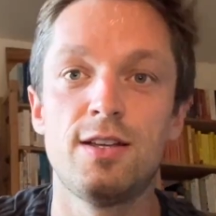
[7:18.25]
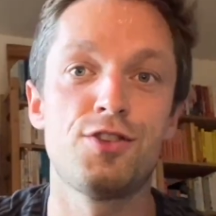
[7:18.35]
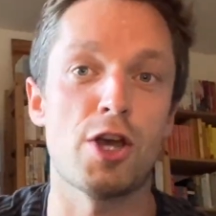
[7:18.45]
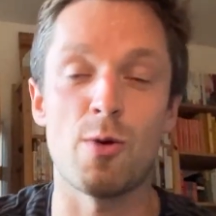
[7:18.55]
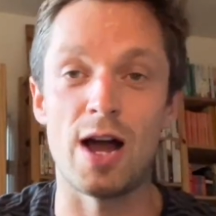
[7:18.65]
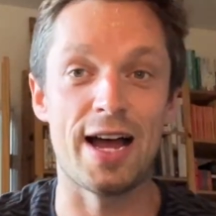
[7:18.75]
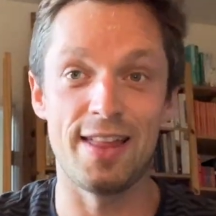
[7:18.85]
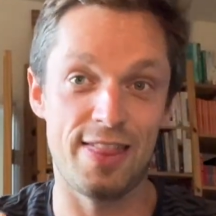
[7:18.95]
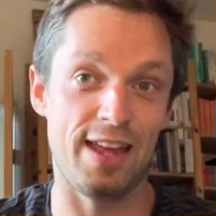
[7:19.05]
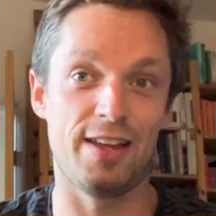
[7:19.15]
So I
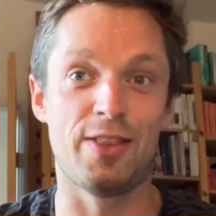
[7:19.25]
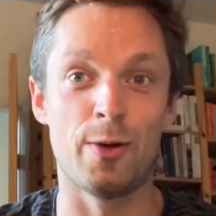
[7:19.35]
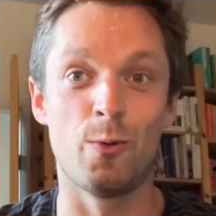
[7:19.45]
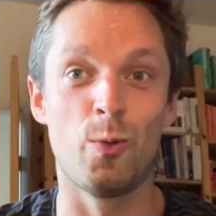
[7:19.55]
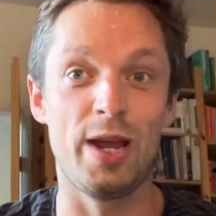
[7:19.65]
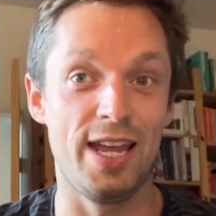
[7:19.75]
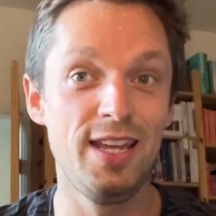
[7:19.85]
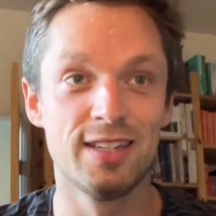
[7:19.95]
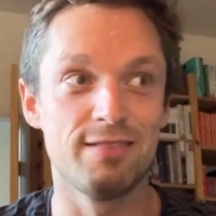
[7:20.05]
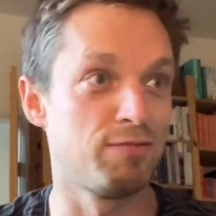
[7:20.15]
think that
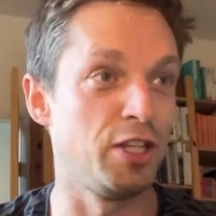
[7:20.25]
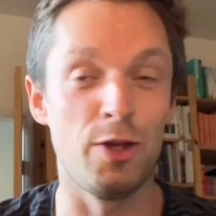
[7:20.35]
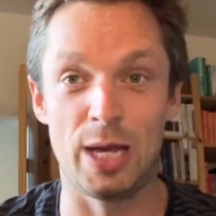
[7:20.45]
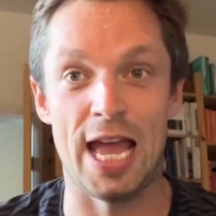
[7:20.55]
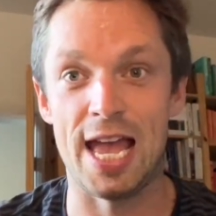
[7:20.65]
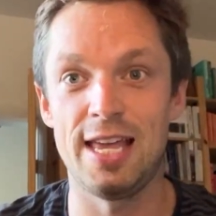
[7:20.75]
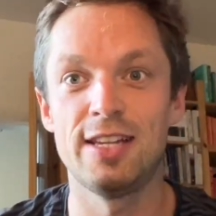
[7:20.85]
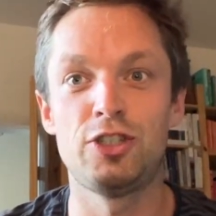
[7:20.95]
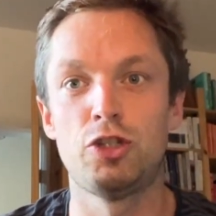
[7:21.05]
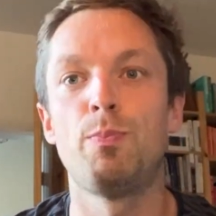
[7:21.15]
we, the UK,
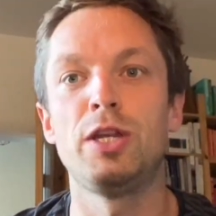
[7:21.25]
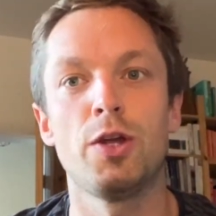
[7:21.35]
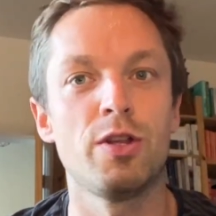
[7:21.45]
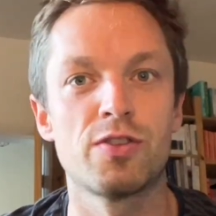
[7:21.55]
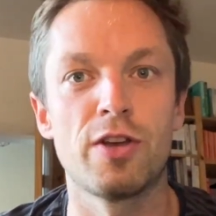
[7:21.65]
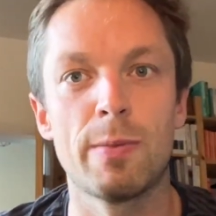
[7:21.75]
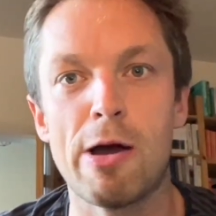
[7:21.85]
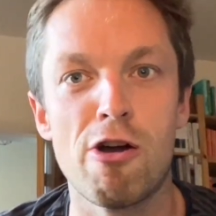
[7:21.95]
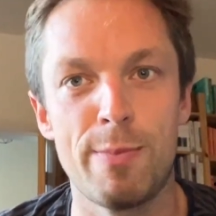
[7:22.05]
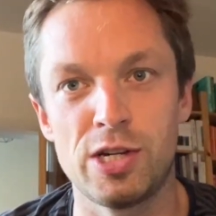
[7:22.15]
should be doing something
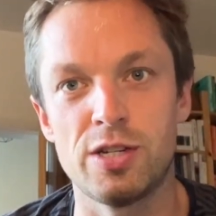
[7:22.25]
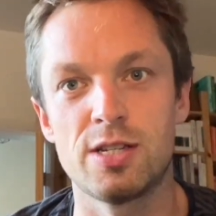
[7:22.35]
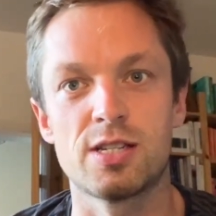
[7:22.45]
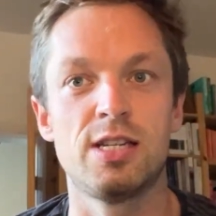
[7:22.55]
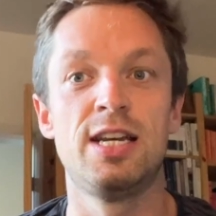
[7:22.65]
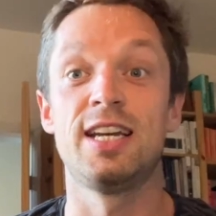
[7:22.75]
about our emissions.